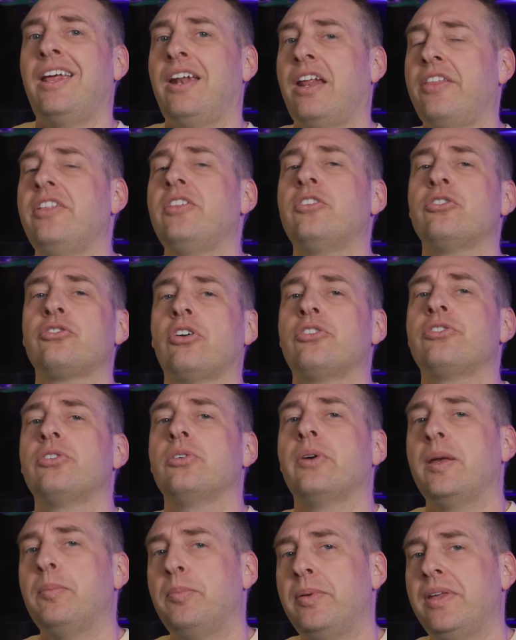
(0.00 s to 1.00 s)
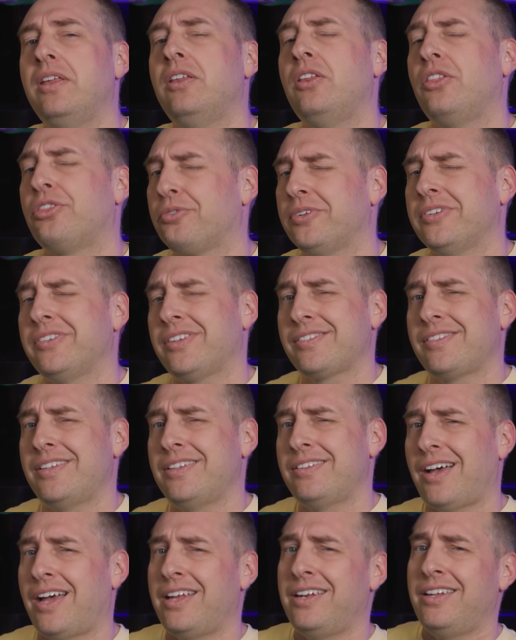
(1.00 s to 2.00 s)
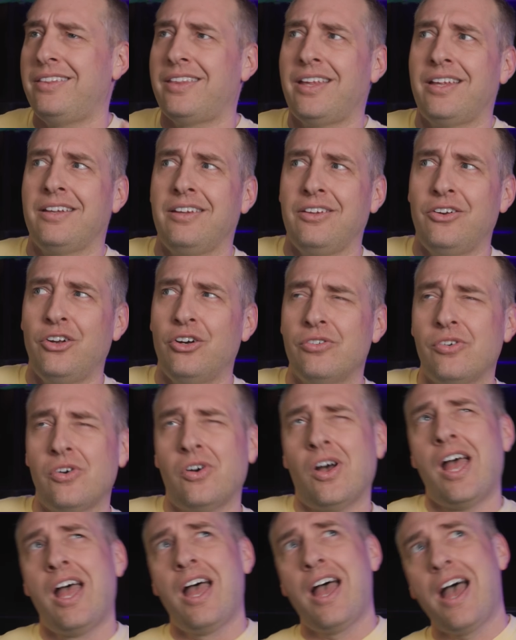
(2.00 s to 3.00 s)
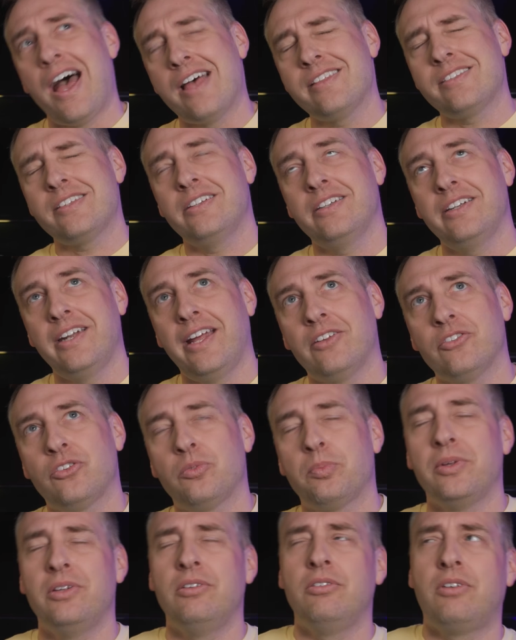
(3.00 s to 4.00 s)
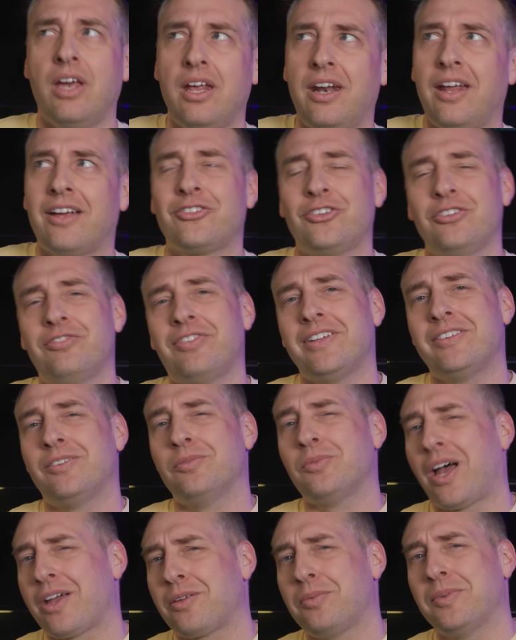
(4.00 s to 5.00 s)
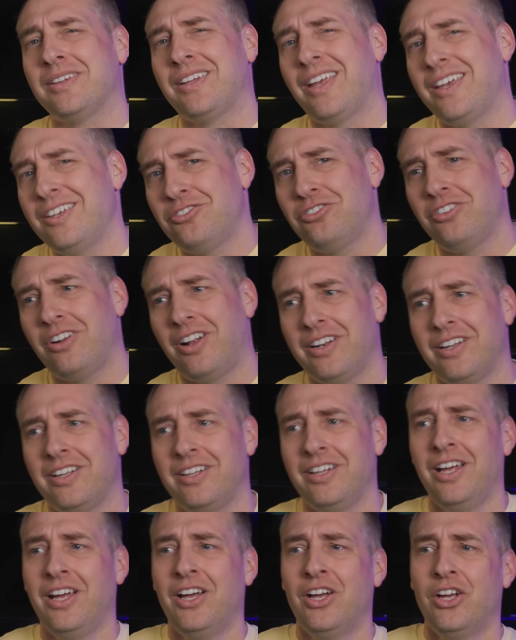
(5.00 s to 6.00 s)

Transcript: and I think there's also a P360 Tiny that Lenovo hasn't announced, but you can actually find some documentation on it.